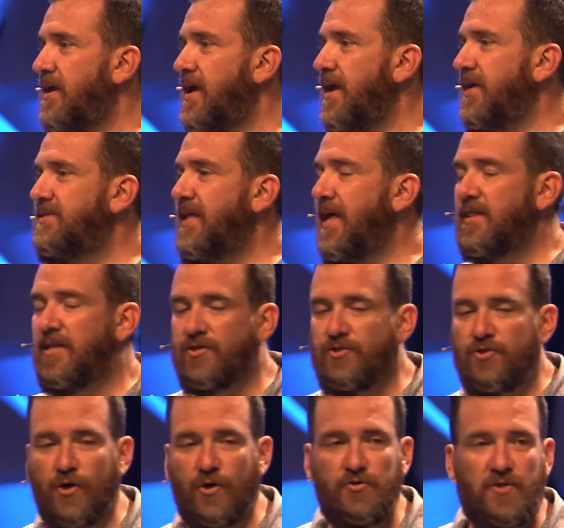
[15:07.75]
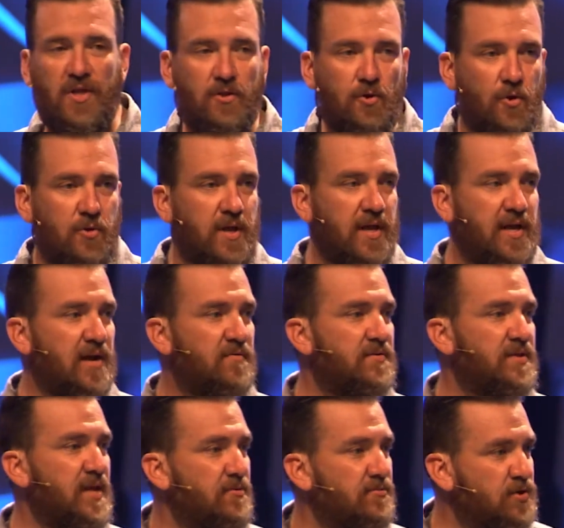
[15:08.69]
is that this church that looked like
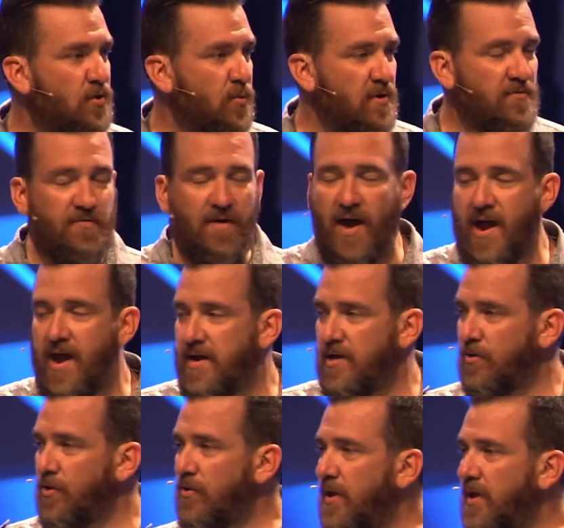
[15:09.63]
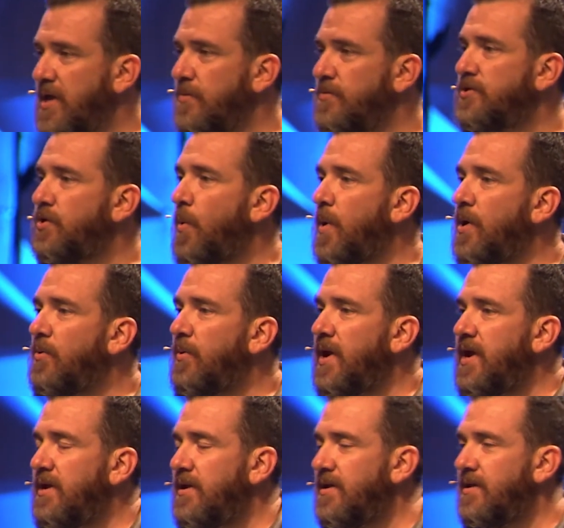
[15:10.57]
everything was going fine, it looked like it was going
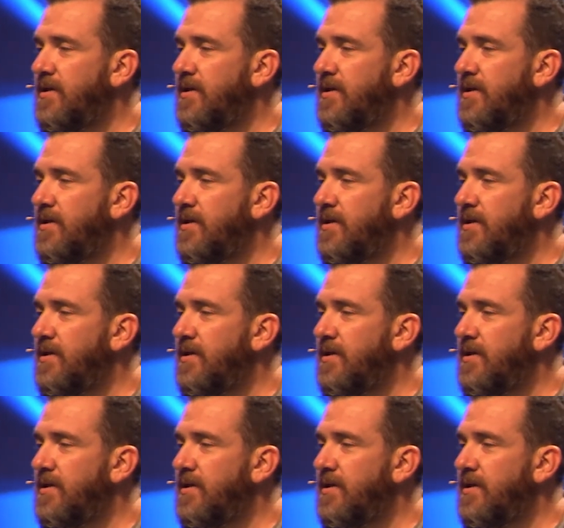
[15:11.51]
great,